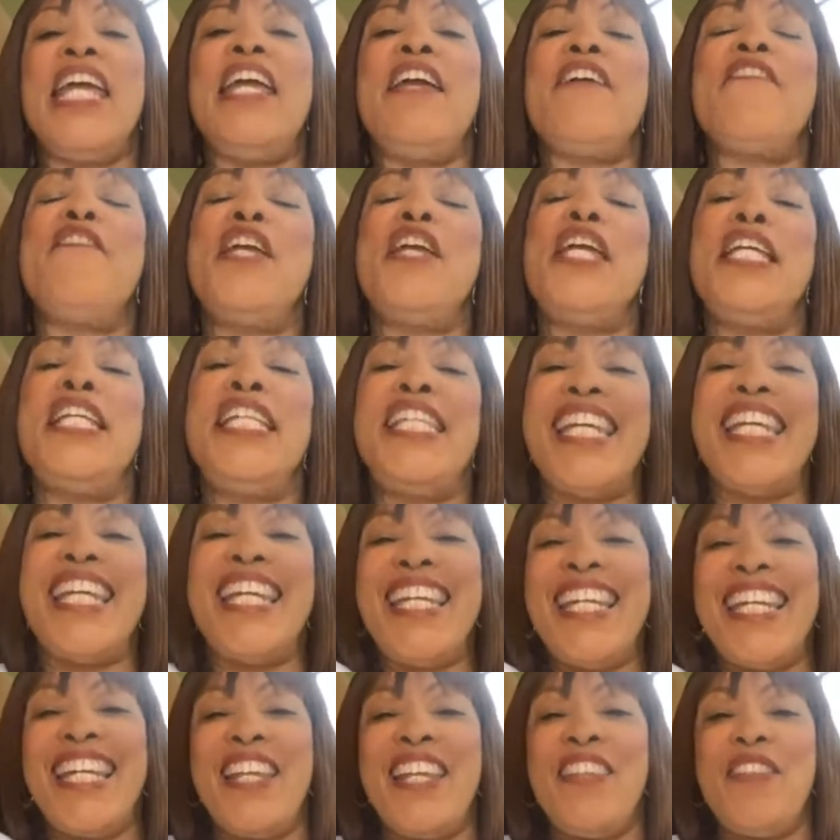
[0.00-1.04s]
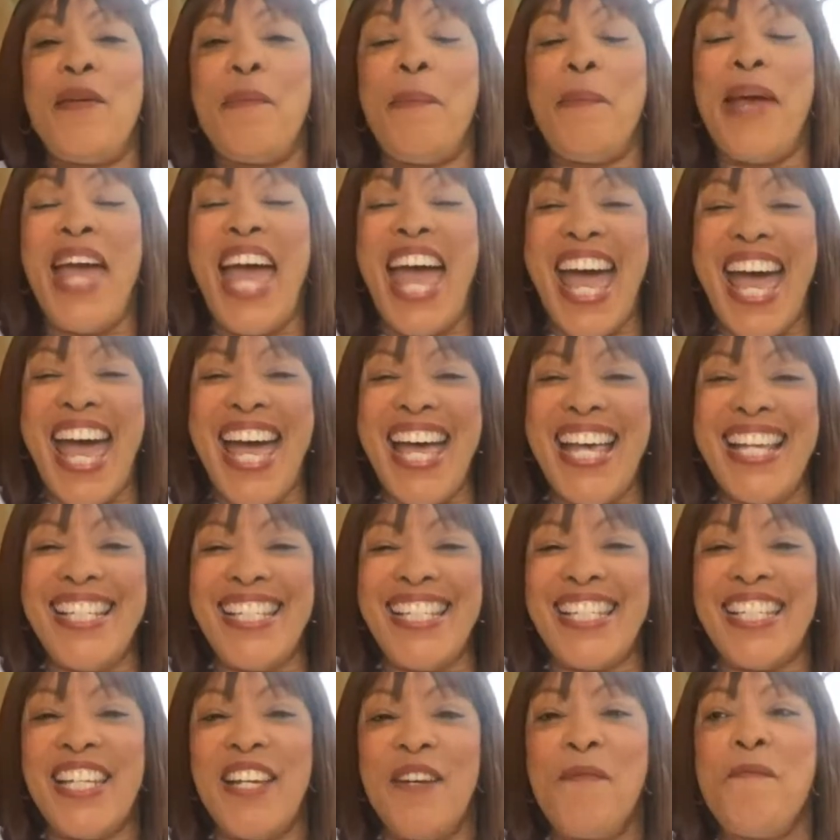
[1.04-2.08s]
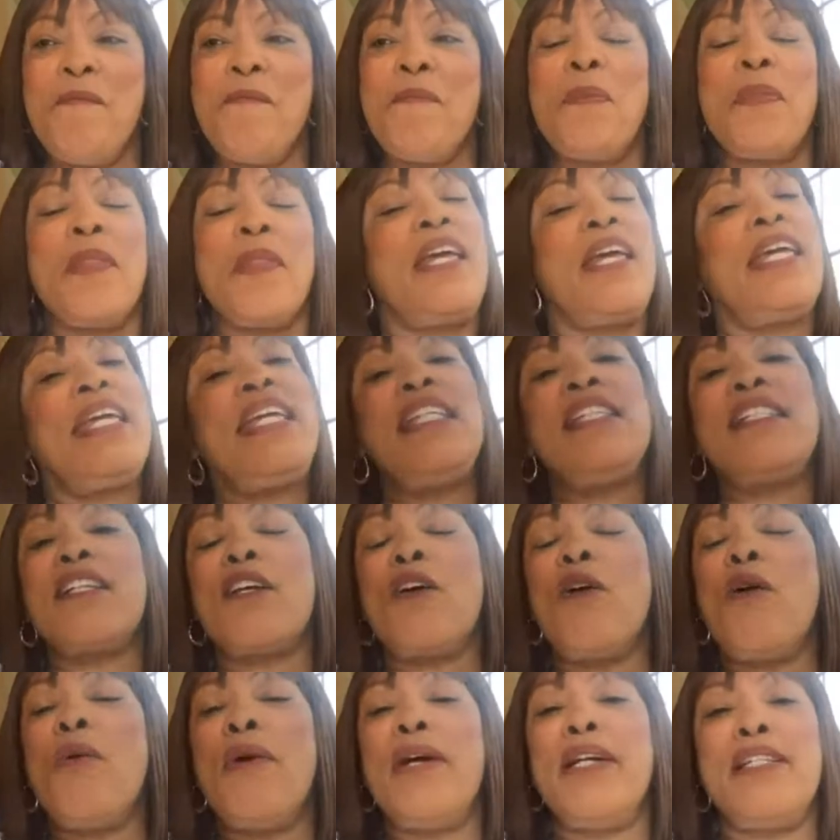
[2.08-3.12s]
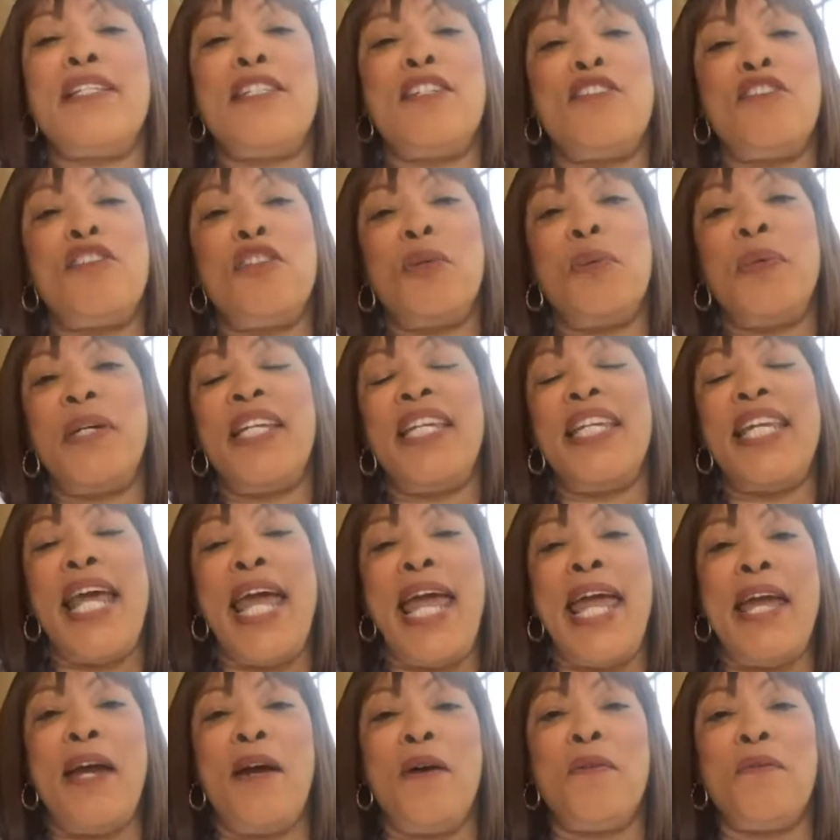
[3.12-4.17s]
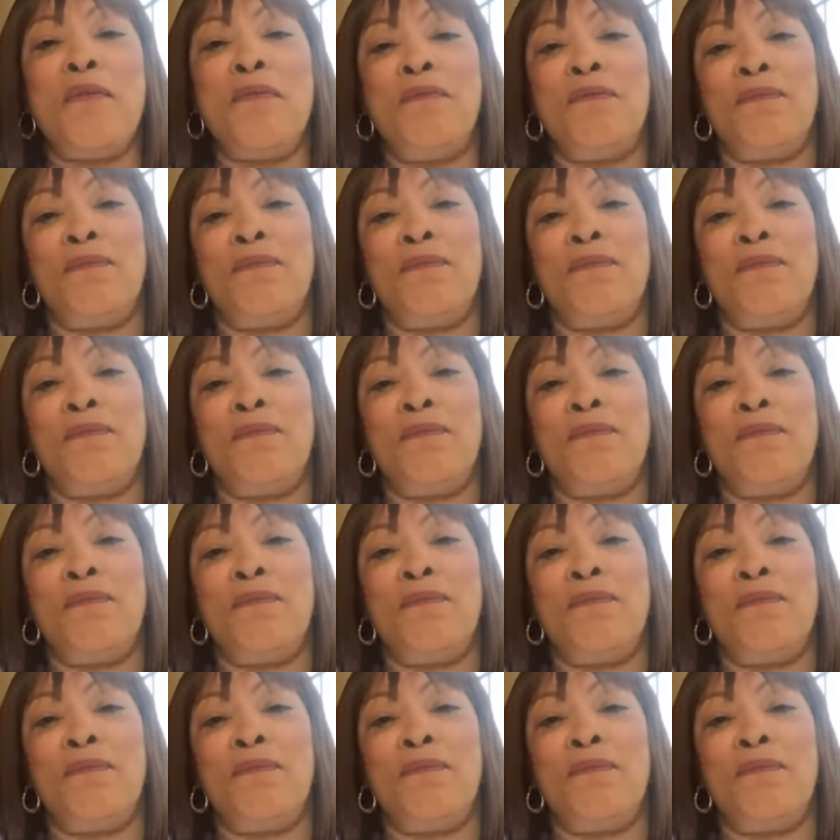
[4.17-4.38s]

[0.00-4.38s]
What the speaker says: If He did it in the past, He's going to do it now.